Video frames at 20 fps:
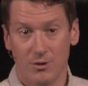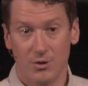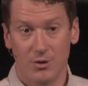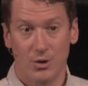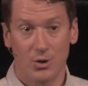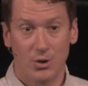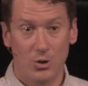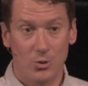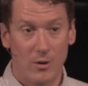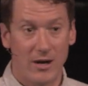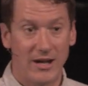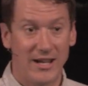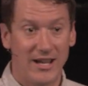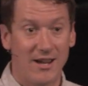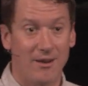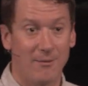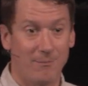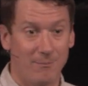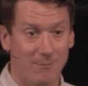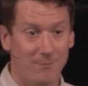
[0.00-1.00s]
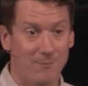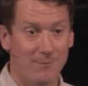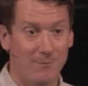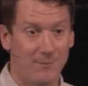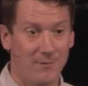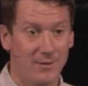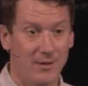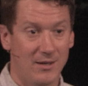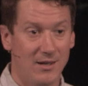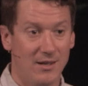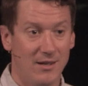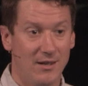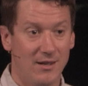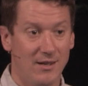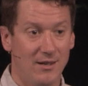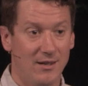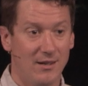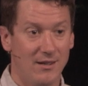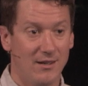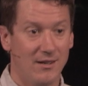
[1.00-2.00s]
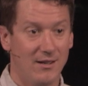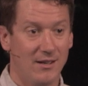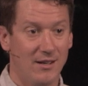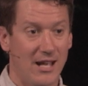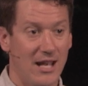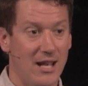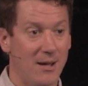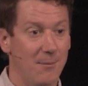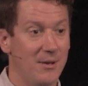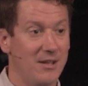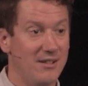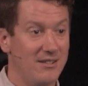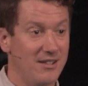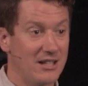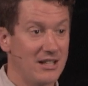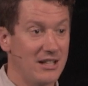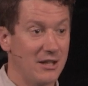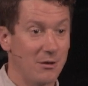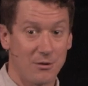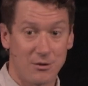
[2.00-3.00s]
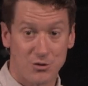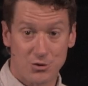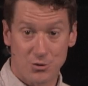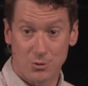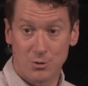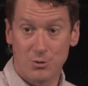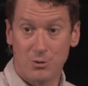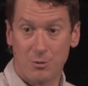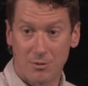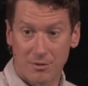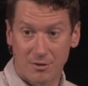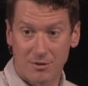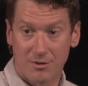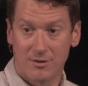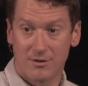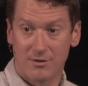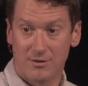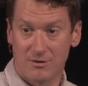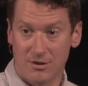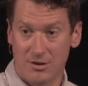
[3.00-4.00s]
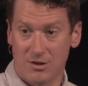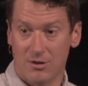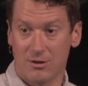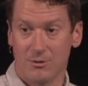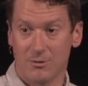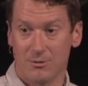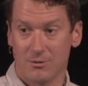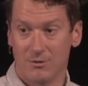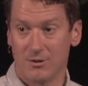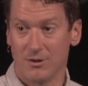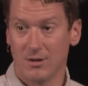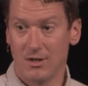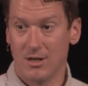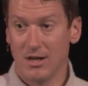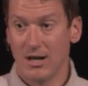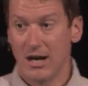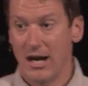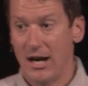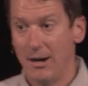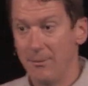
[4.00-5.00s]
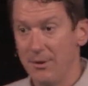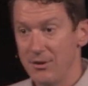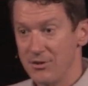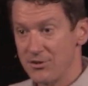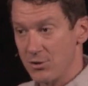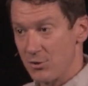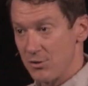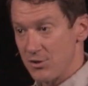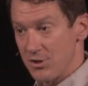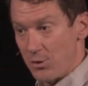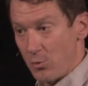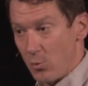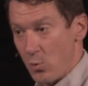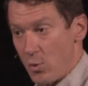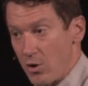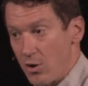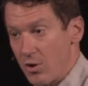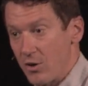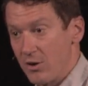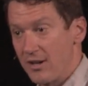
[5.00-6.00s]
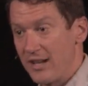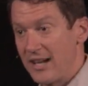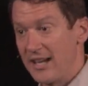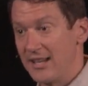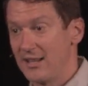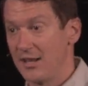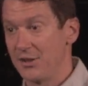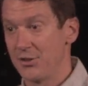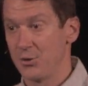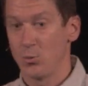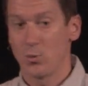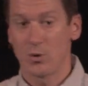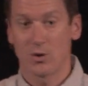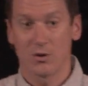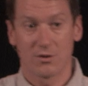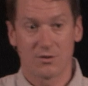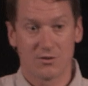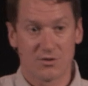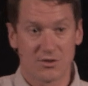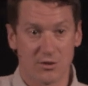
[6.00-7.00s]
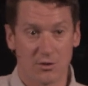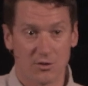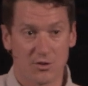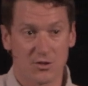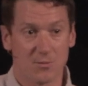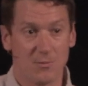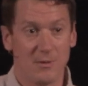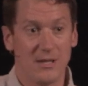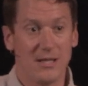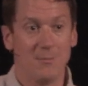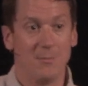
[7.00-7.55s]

who I am. And I'm going to declare the truth to you. I'm going to search the word and let the word search me